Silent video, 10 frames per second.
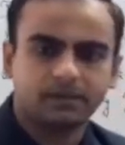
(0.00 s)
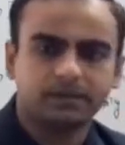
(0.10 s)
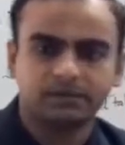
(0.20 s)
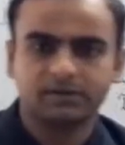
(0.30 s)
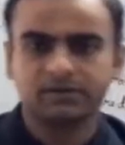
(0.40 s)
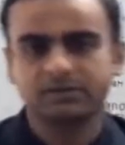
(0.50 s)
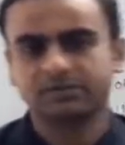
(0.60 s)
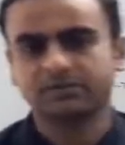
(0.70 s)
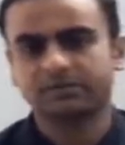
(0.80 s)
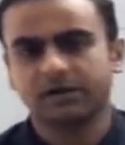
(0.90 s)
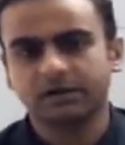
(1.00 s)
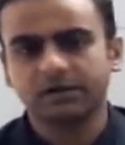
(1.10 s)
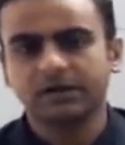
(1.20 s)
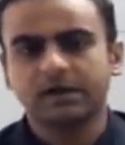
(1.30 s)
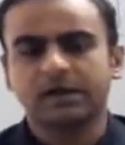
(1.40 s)
His intentions
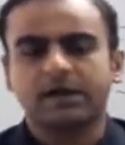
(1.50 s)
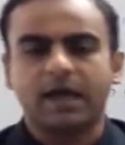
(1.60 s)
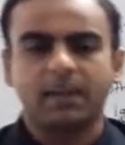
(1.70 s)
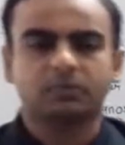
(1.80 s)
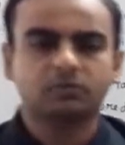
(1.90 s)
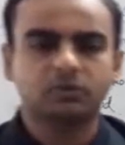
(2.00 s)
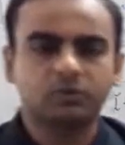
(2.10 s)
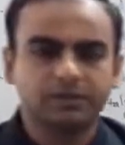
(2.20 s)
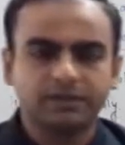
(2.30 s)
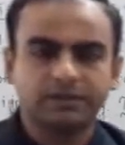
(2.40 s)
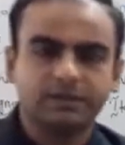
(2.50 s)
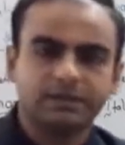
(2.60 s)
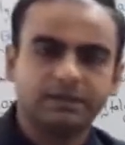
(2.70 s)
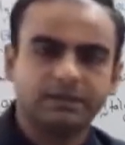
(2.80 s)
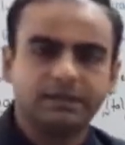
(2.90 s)
are
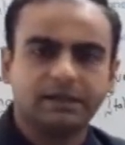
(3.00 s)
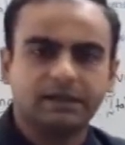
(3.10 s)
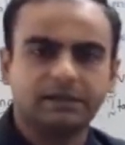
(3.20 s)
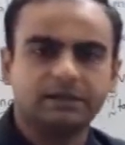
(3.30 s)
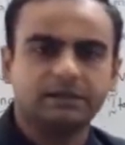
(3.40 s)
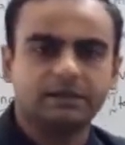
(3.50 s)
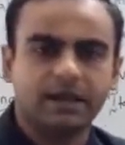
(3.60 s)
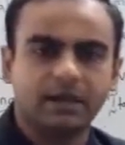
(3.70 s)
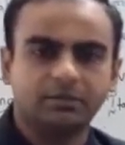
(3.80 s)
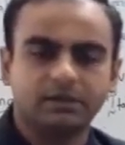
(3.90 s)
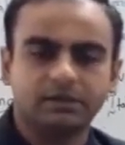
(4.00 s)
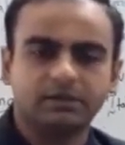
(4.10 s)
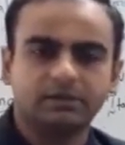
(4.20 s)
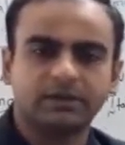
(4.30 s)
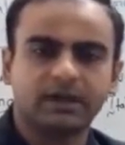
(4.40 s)
absolutely clear, damn
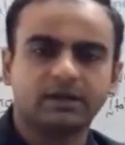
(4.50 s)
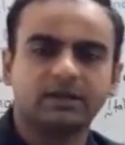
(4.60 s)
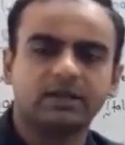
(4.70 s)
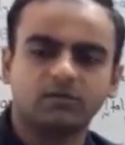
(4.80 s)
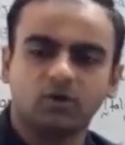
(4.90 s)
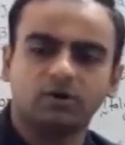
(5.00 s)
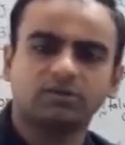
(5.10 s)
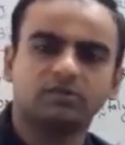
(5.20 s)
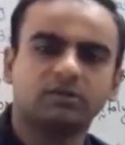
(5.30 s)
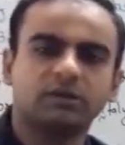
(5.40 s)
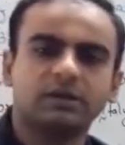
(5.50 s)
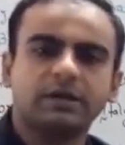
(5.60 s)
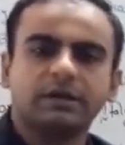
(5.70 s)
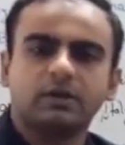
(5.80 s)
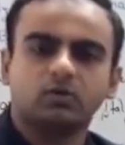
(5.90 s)
clear, that he wants
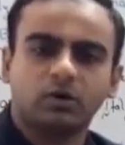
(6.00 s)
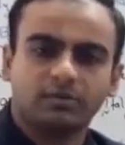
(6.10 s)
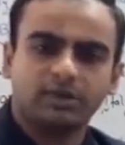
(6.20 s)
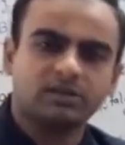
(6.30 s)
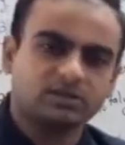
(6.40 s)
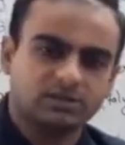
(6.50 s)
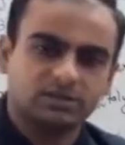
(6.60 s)
to avenge